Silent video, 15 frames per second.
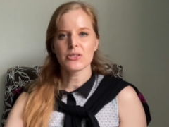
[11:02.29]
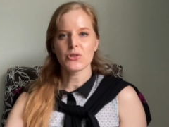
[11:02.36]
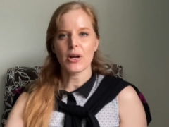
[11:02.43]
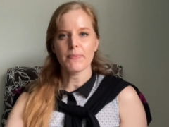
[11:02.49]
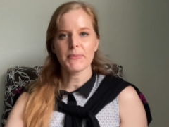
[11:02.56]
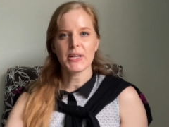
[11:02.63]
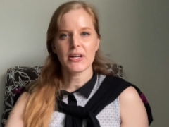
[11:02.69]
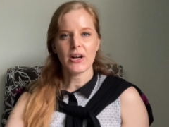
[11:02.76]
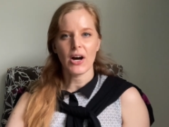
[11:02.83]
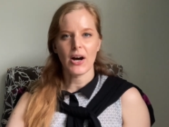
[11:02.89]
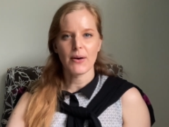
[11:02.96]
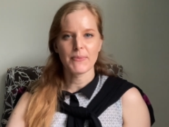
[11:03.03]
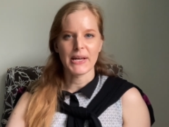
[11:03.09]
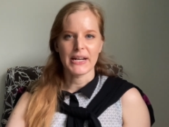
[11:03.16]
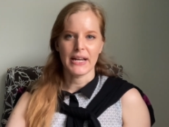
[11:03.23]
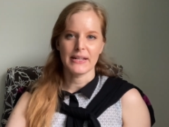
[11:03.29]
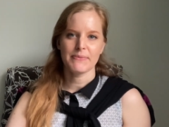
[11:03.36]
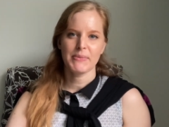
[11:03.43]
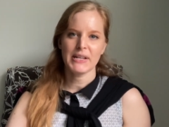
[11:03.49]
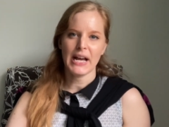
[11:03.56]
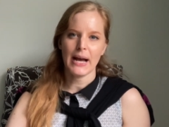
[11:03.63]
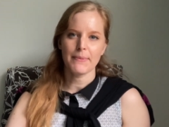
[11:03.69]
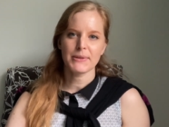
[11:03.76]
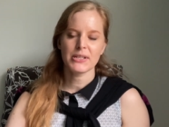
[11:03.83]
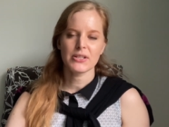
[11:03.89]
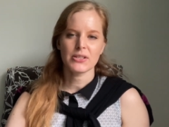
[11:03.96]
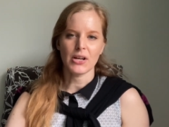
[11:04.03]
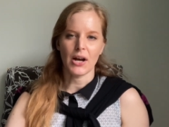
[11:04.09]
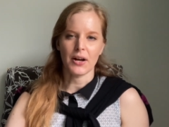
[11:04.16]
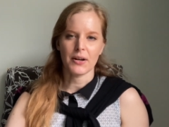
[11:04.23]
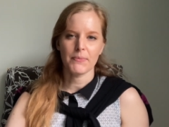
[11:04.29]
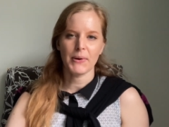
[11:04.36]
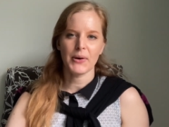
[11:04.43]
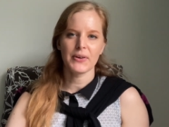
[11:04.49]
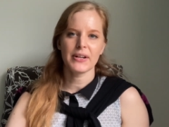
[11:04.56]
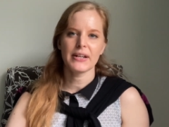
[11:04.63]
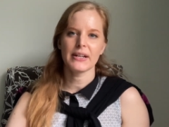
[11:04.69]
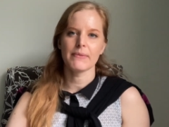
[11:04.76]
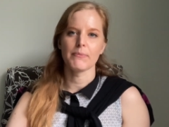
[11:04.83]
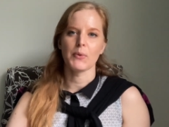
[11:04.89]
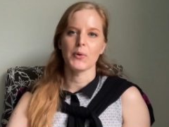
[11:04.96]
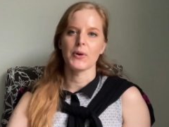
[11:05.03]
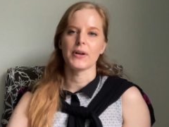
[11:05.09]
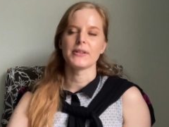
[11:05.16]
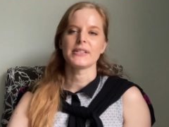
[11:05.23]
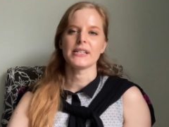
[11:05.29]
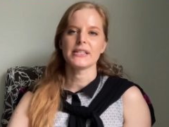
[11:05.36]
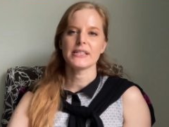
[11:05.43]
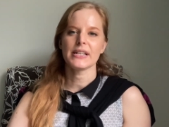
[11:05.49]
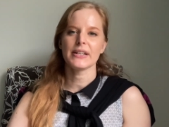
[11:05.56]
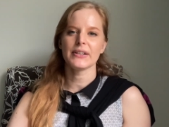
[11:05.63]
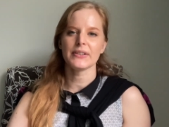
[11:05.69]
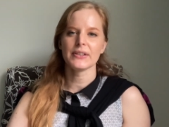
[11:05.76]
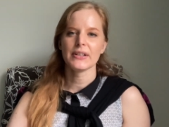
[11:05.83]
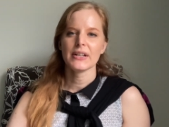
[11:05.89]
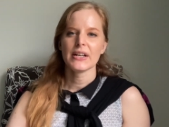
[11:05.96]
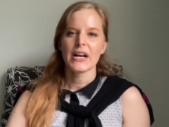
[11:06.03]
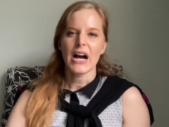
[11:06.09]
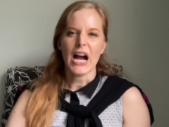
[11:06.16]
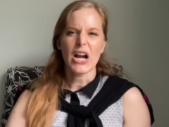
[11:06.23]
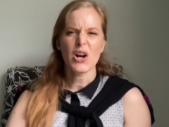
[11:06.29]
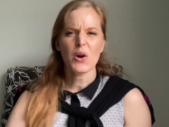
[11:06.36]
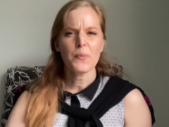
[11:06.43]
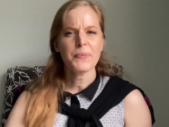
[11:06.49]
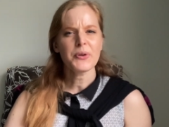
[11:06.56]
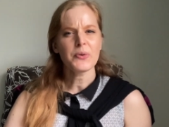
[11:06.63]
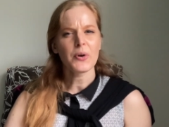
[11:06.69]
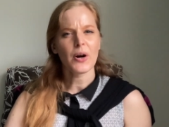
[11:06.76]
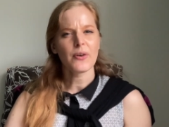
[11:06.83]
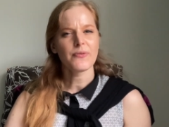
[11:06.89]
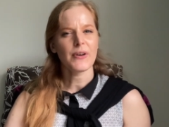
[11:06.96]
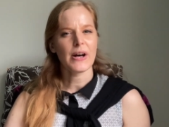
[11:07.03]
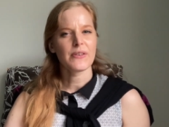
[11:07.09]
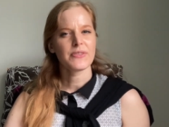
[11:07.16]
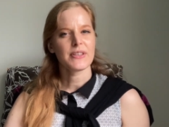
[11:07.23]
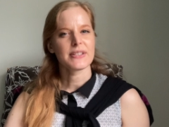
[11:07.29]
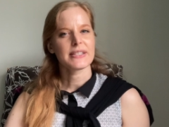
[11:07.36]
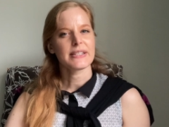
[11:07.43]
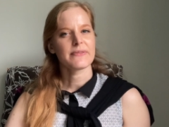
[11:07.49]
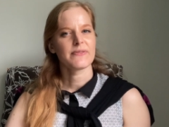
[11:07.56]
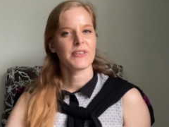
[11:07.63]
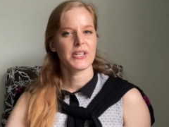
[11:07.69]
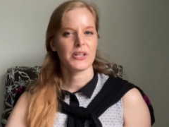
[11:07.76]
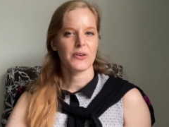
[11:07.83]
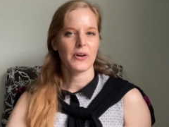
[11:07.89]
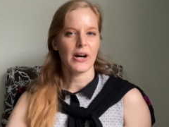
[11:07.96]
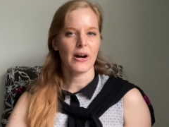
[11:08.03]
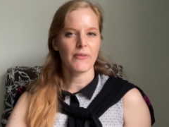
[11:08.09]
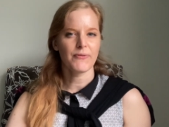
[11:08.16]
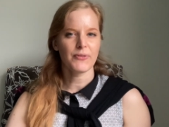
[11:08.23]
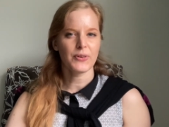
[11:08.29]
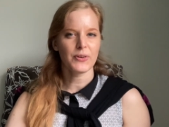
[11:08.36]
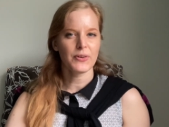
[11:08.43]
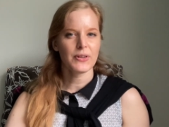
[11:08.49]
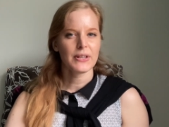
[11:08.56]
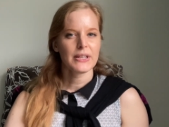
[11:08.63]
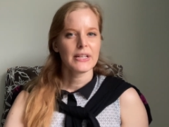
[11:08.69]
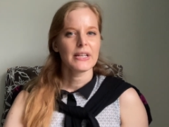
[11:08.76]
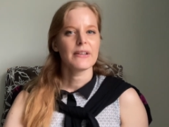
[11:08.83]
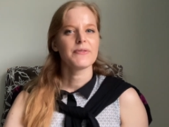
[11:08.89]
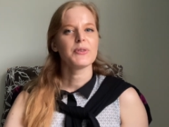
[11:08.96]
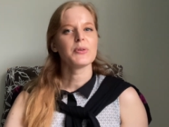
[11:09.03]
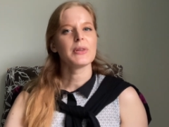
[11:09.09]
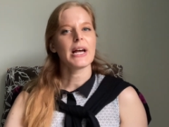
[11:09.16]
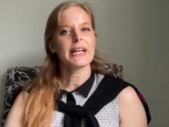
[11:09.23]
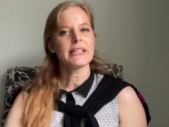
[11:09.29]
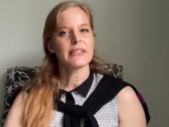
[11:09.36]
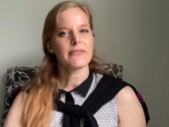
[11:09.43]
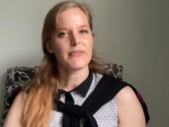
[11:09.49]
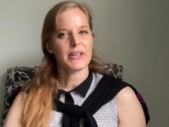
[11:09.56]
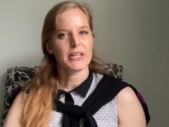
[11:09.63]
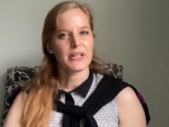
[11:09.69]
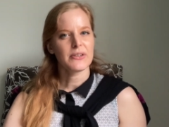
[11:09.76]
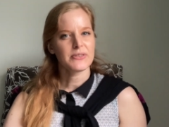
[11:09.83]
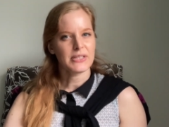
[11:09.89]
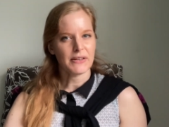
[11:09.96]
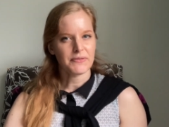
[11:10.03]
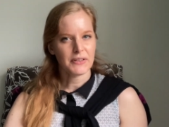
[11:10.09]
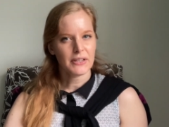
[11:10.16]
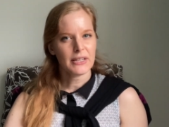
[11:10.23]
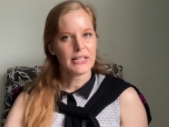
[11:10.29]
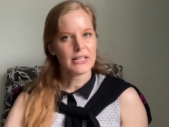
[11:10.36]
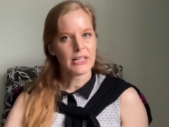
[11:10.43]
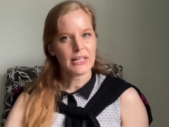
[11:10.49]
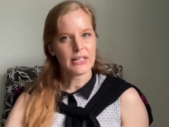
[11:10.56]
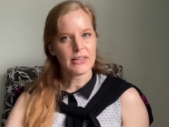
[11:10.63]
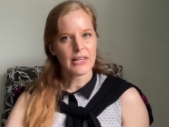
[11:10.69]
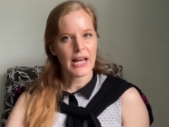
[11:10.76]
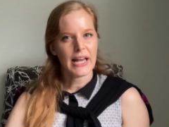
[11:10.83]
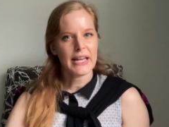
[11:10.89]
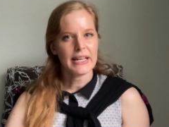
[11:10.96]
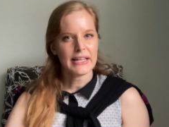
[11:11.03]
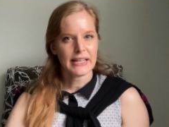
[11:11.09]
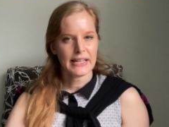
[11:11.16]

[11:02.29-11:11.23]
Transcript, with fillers: drop me a comment. I'd be happy to talk about it in more detail. I hope you all found this video helpful. If you liked the video, definitely click like